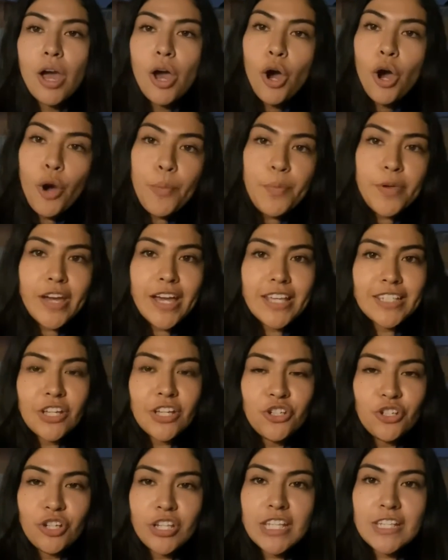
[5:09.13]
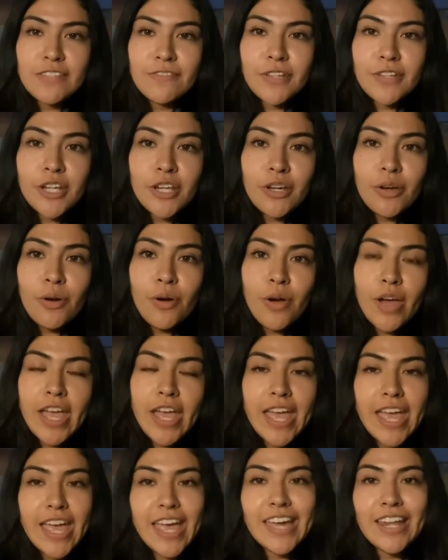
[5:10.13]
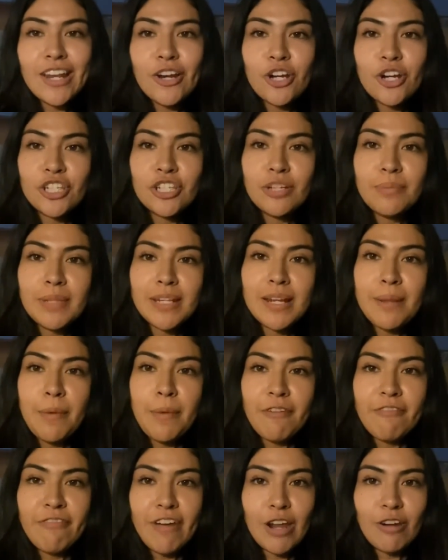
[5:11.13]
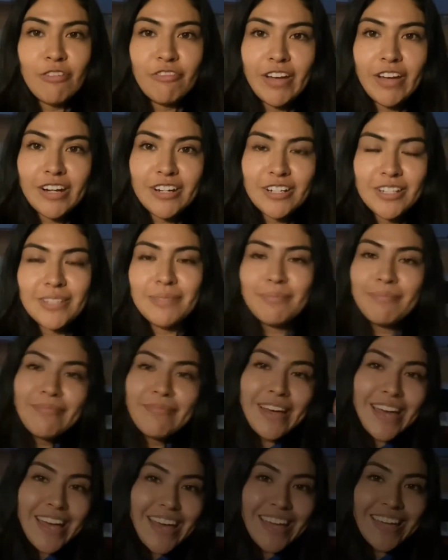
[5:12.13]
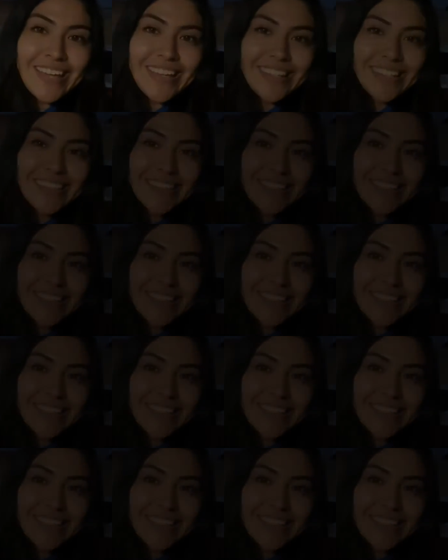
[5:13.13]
Hope you guys enjoy this video and learn something about firefighters. Bye!